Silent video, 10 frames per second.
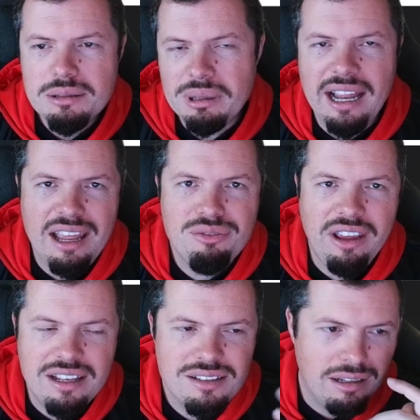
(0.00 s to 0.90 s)
But I had
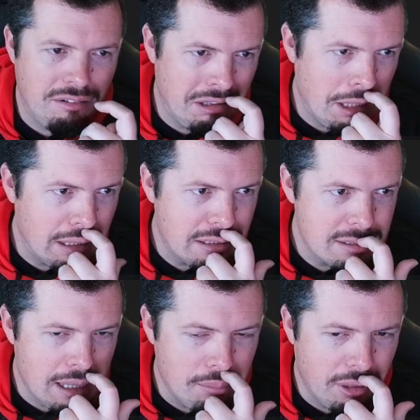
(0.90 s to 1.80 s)
fans and everything at the
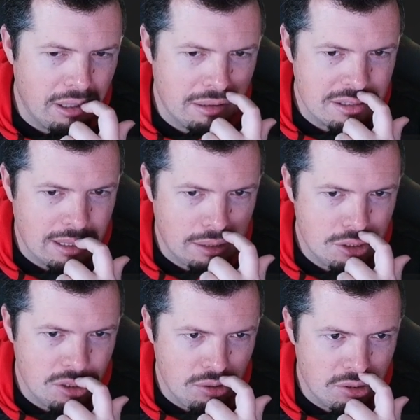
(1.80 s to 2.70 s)
time that I
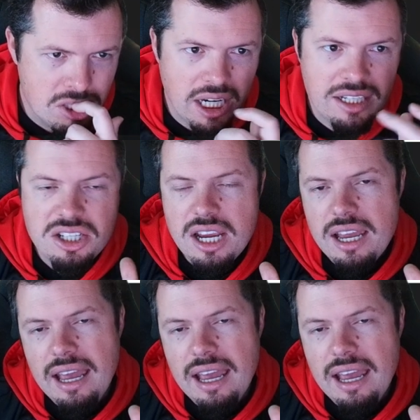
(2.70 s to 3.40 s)
decided to do the change.